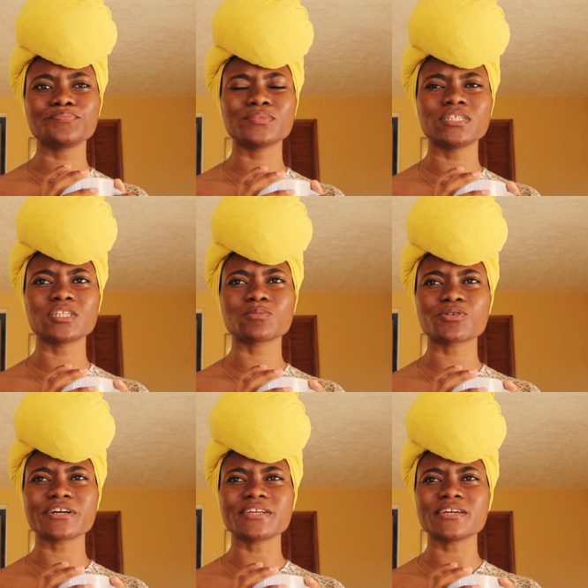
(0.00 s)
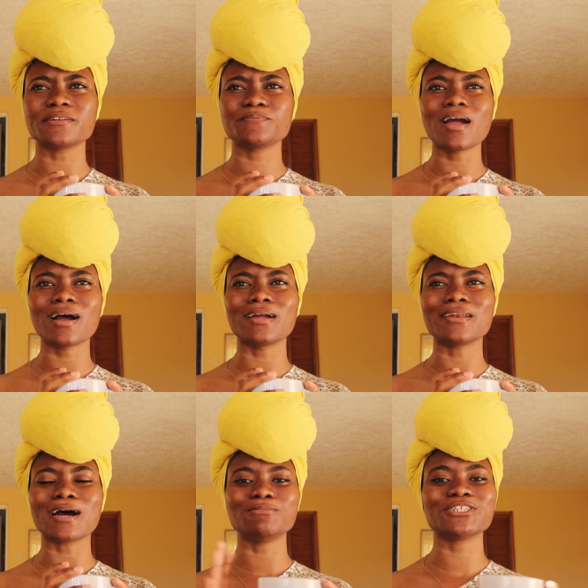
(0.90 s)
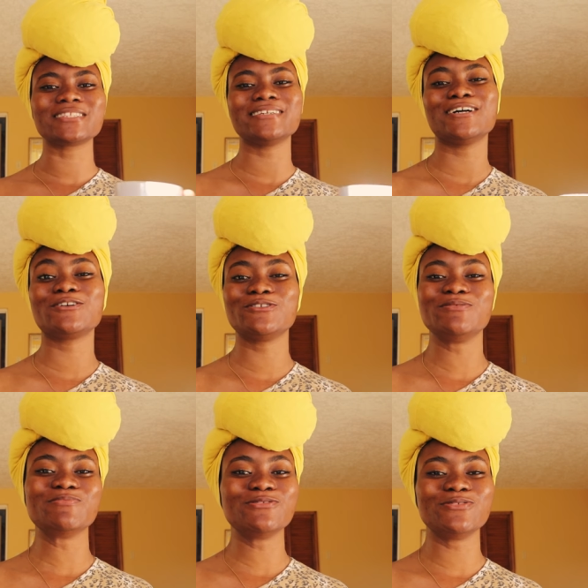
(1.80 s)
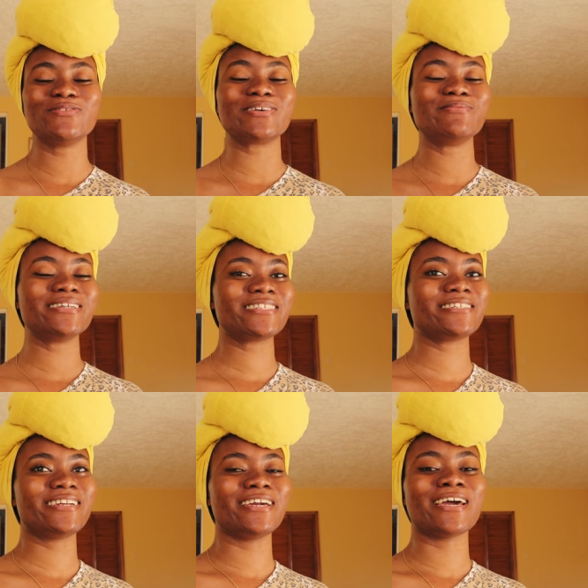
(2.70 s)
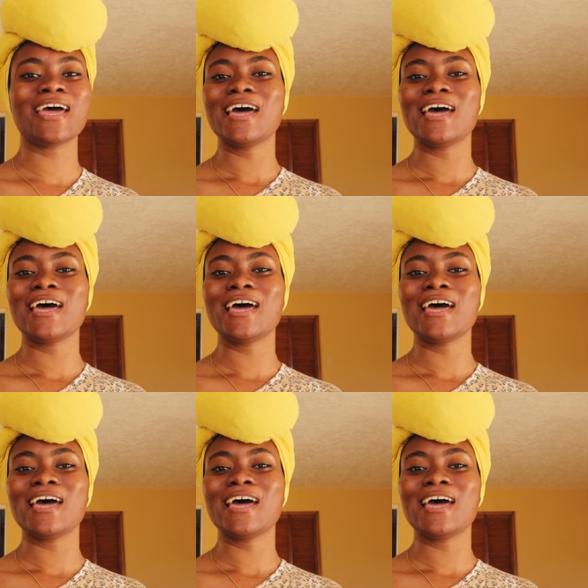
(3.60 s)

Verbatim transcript: this morning and i'm just in a good mood from yesterday